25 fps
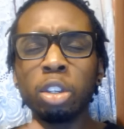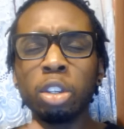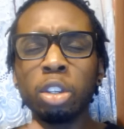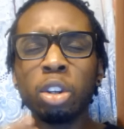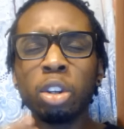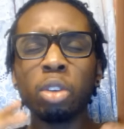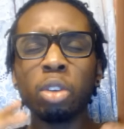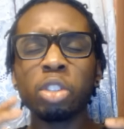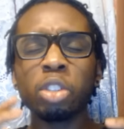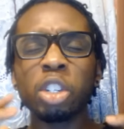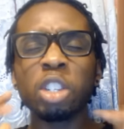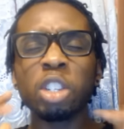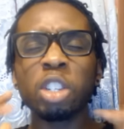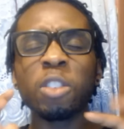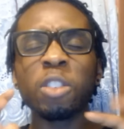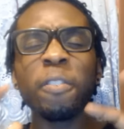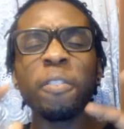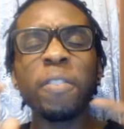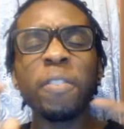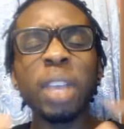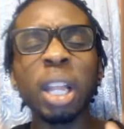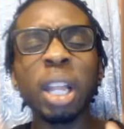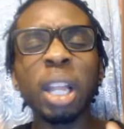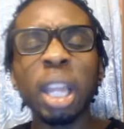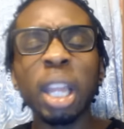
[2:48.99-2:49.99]
you know, just
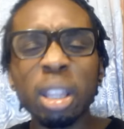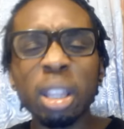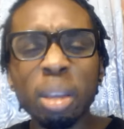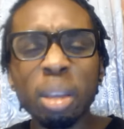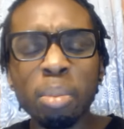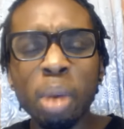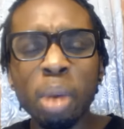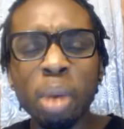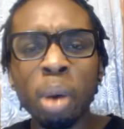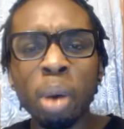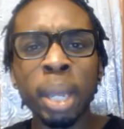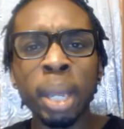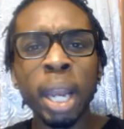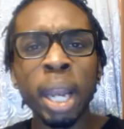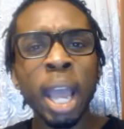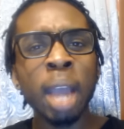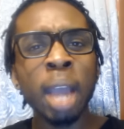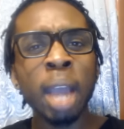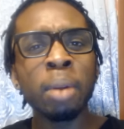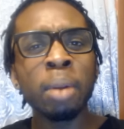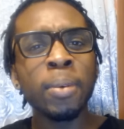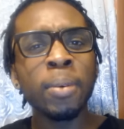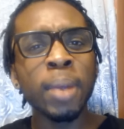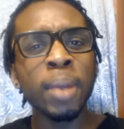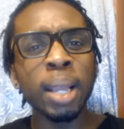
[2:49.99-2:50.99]
feeling the moment
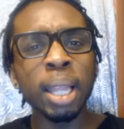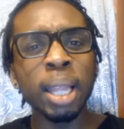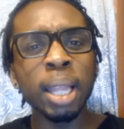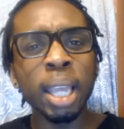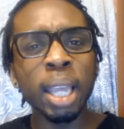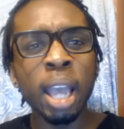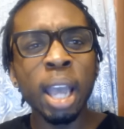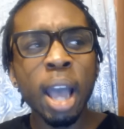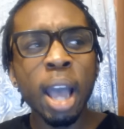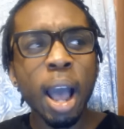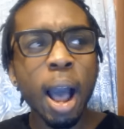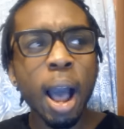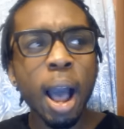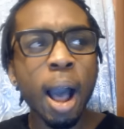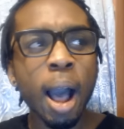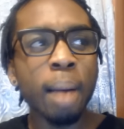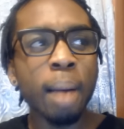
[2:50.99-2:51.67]
and really